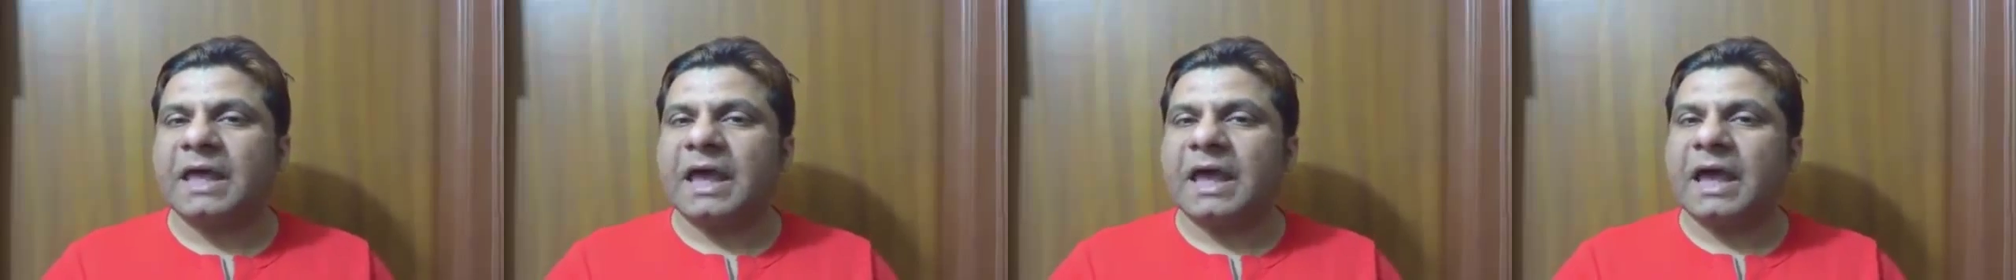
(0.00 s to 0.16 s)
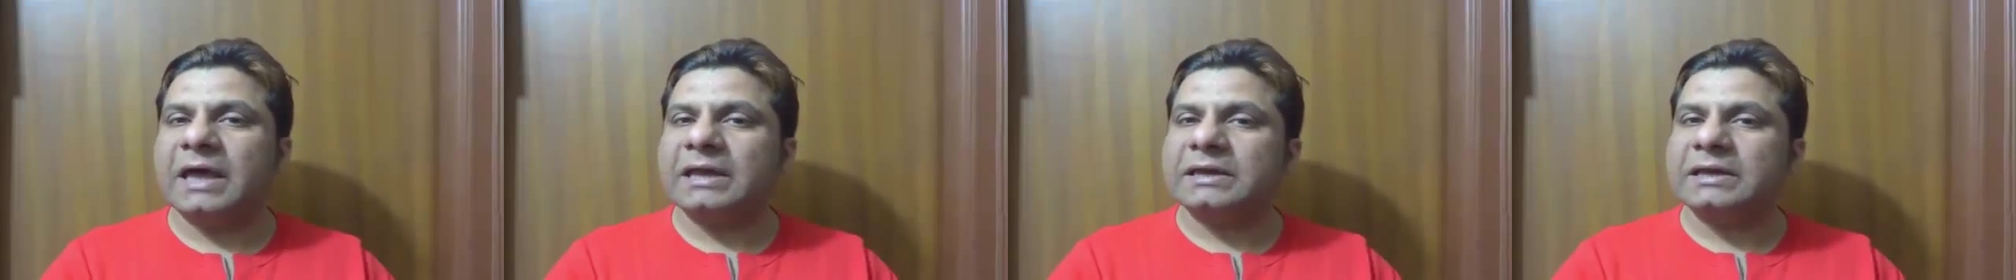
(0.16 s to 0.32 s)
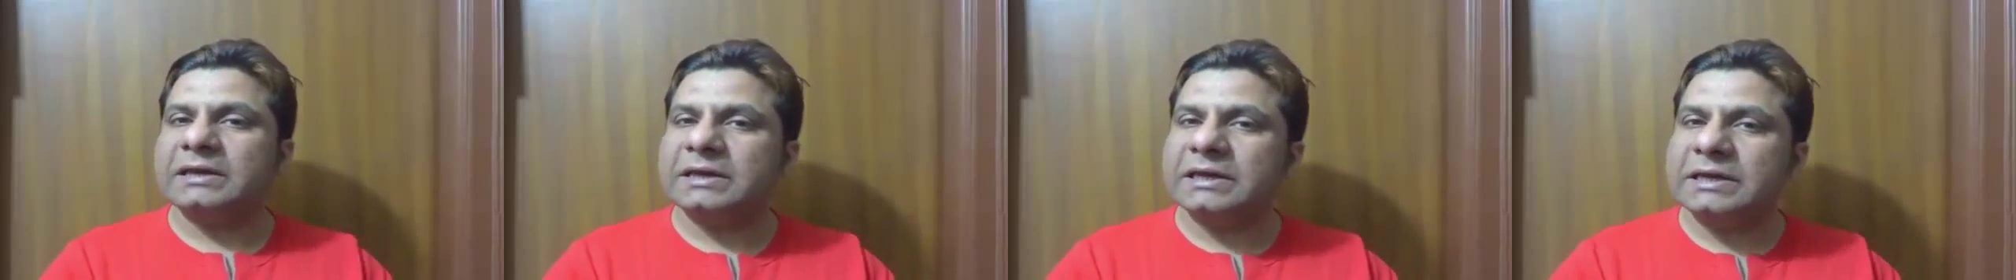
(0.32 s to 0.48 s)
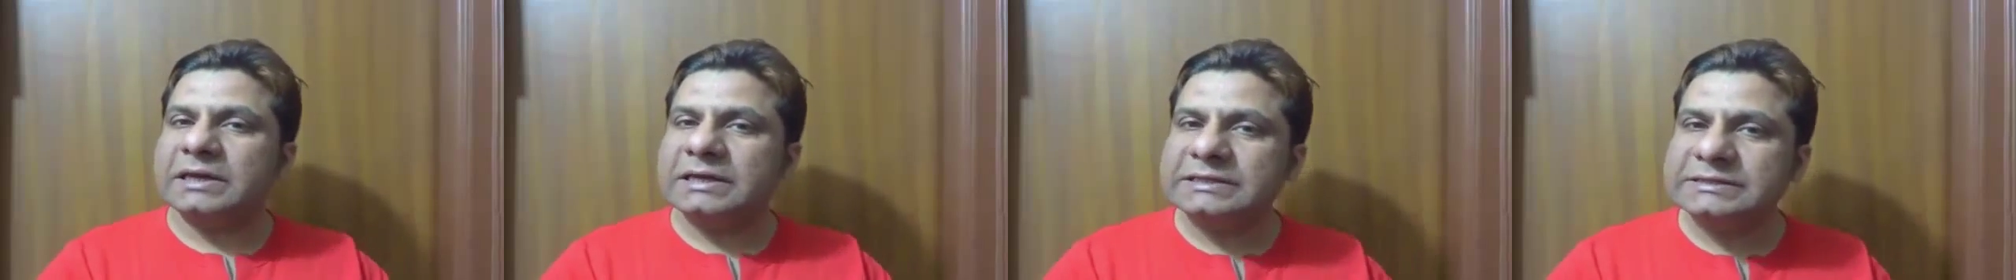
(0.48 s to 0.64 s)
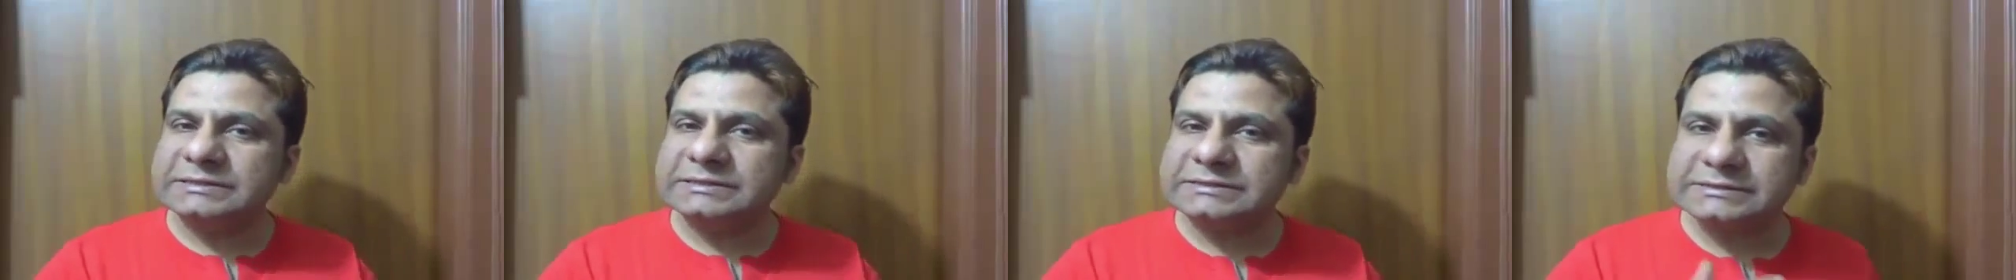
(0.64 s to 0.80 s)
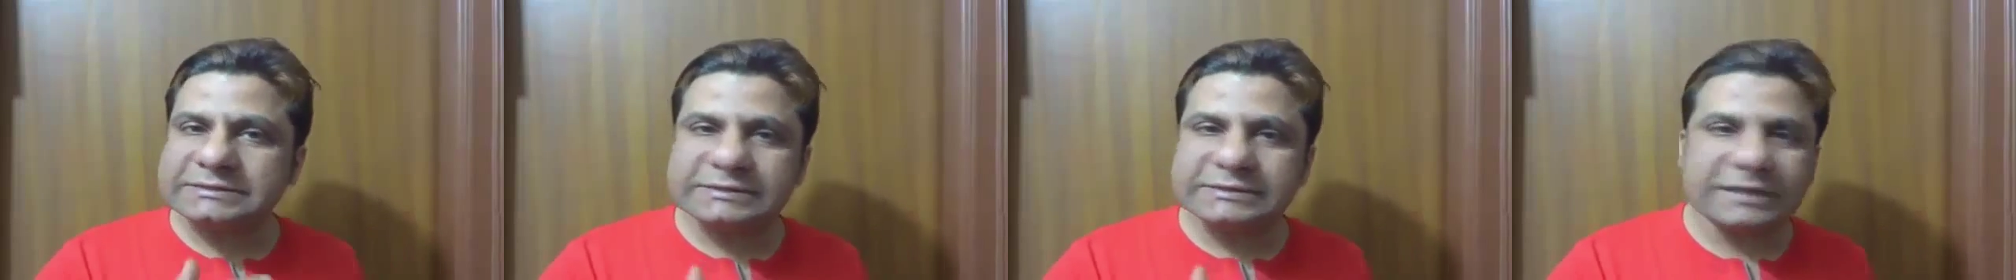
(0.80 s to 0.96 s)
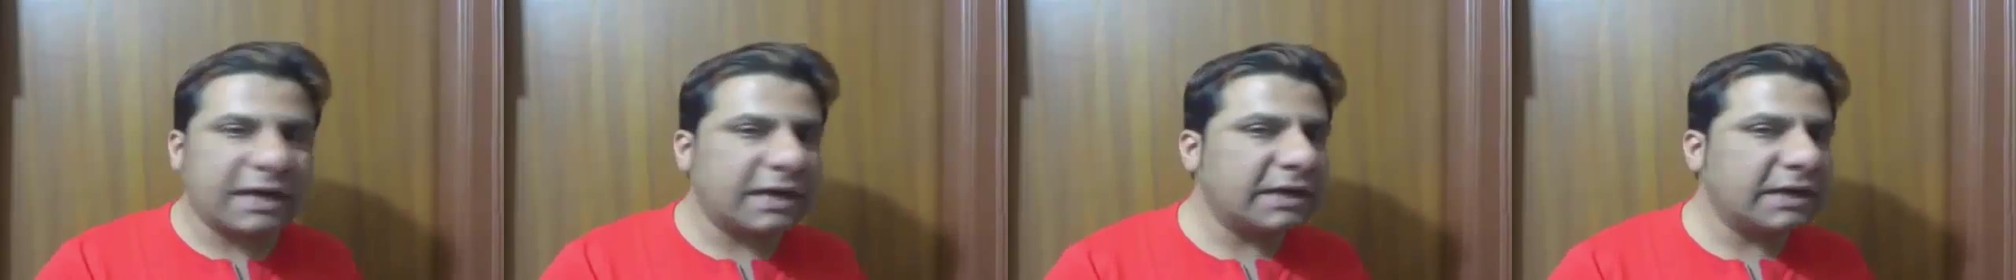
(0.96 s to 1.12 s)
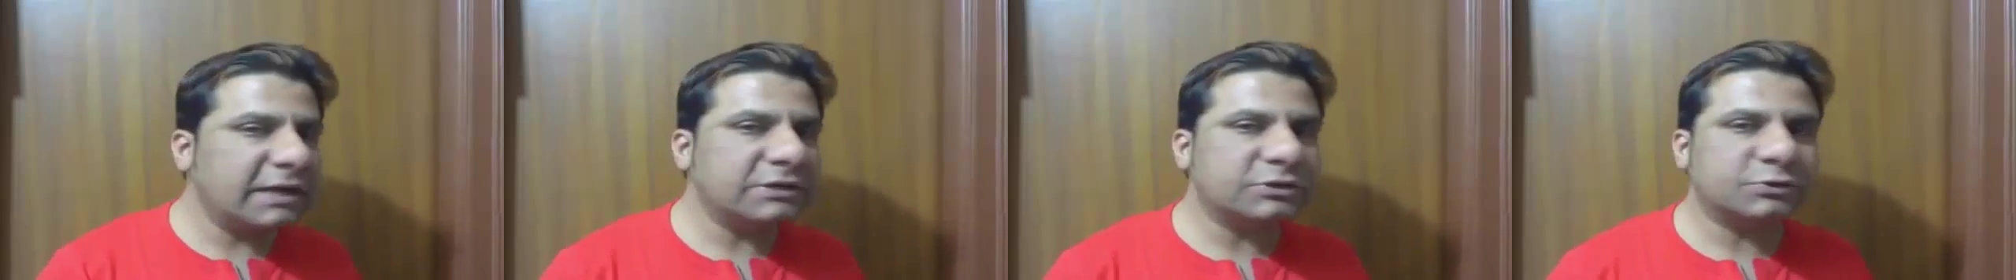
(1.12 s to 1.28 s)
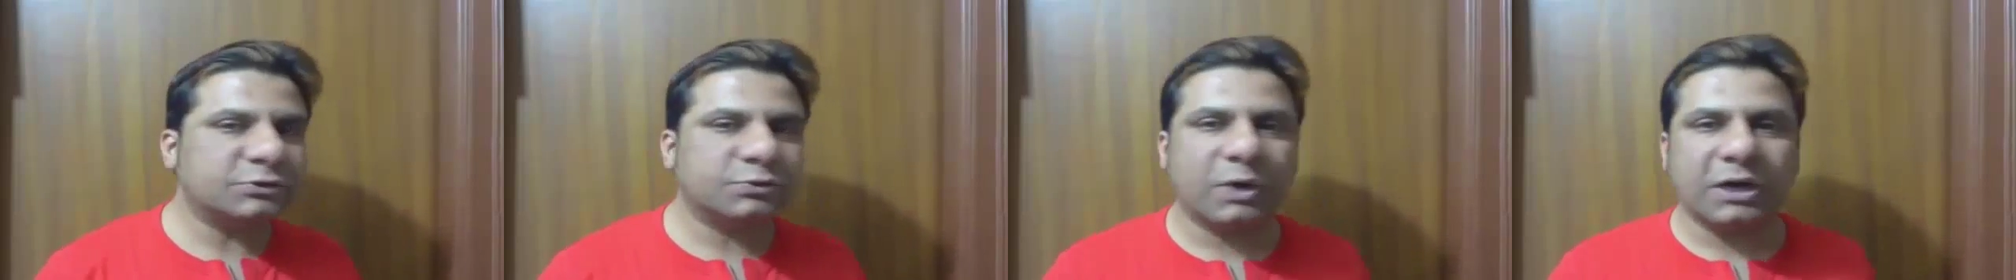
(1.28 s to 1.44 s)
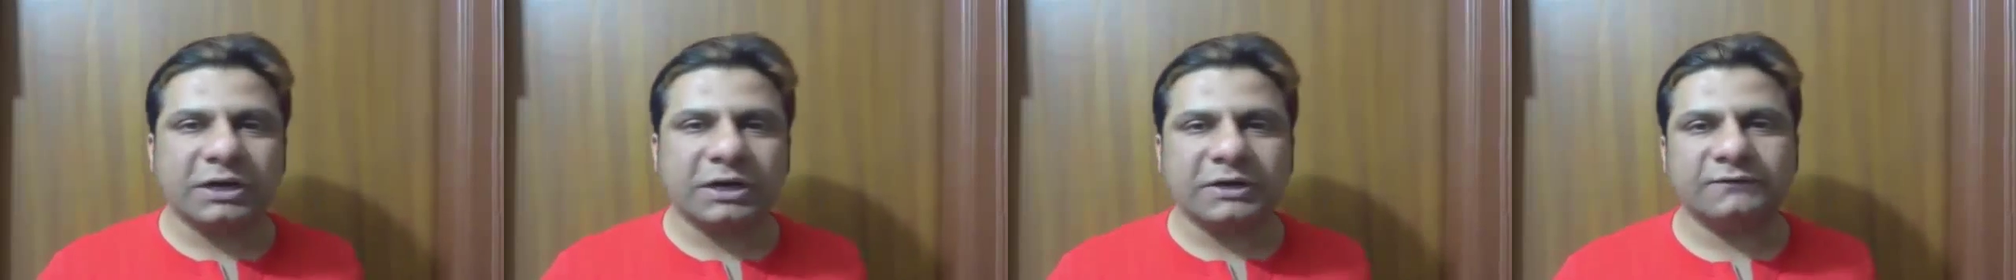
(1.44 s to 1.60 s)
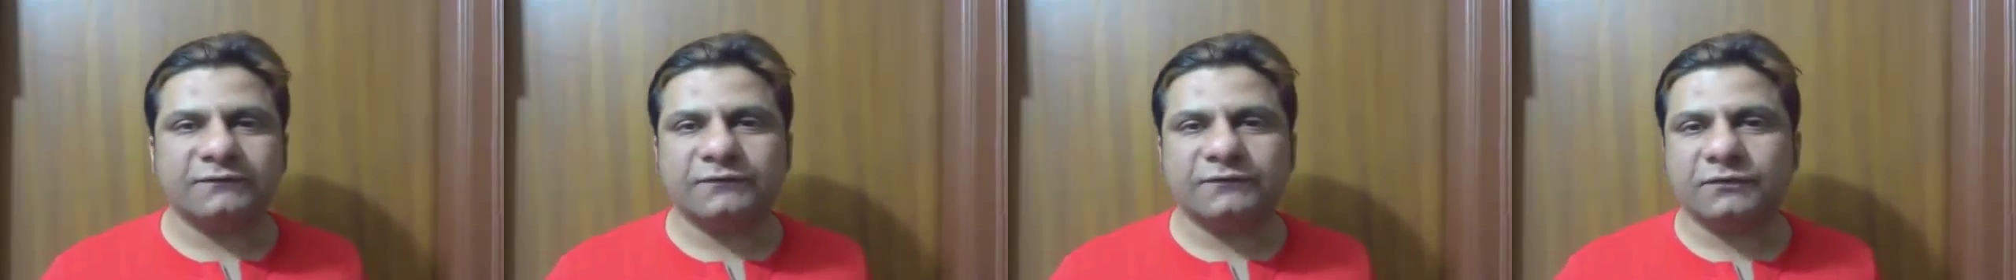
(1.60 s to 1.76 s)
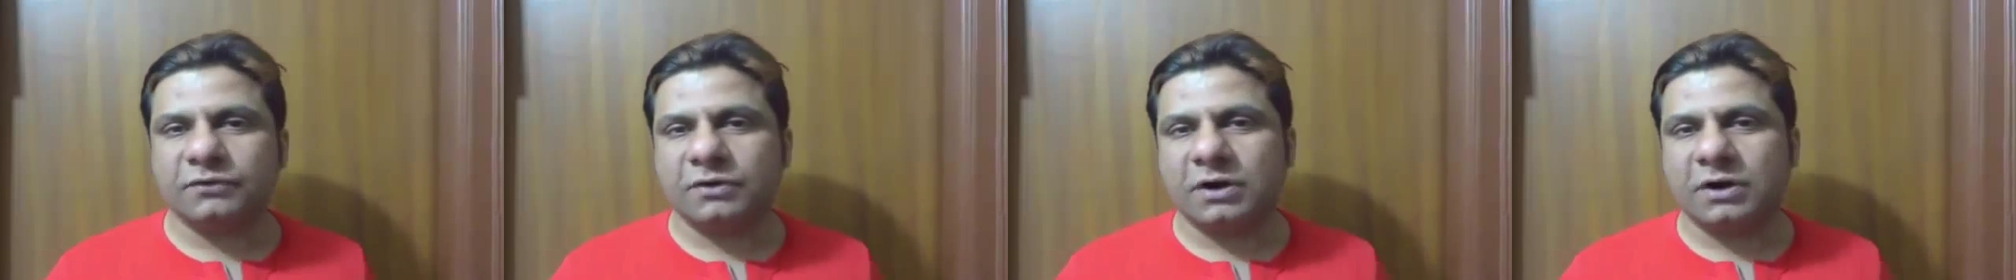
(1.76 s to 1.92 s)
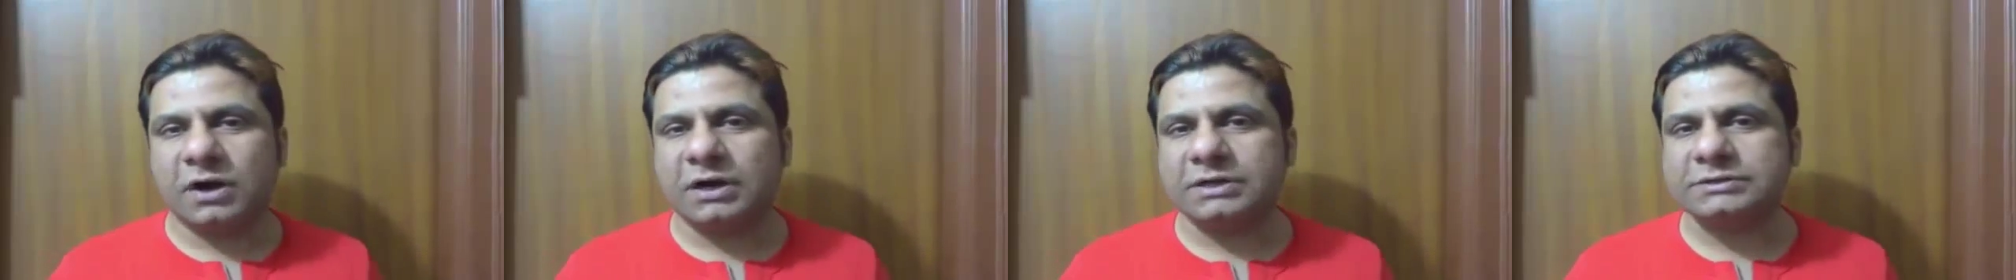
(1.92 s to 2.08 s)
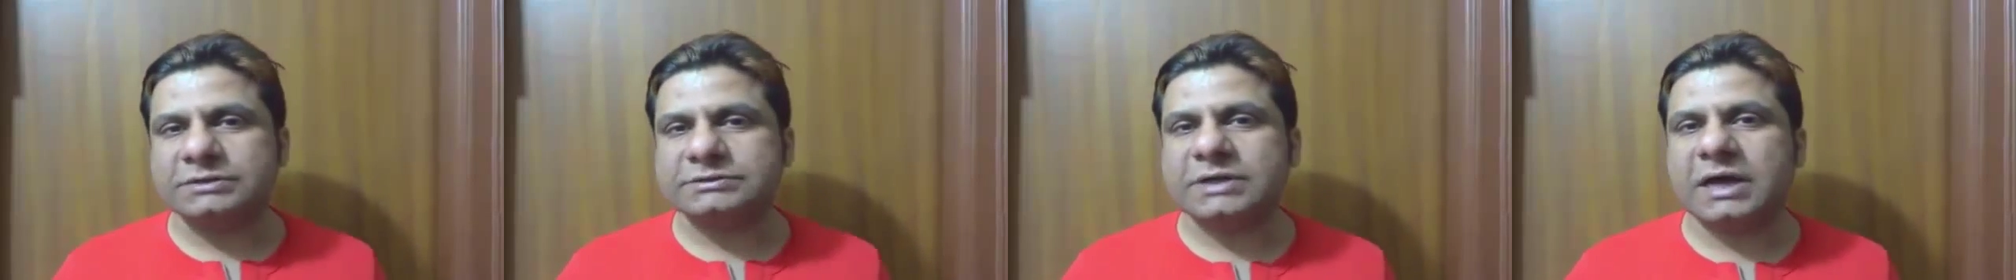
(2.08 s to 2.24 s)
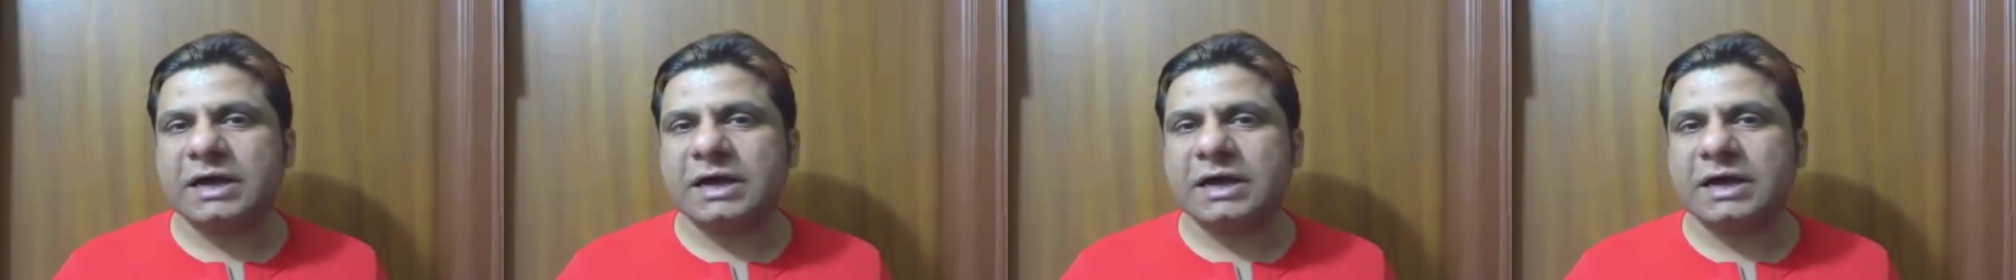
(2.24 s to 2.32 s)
And inside 24 hours,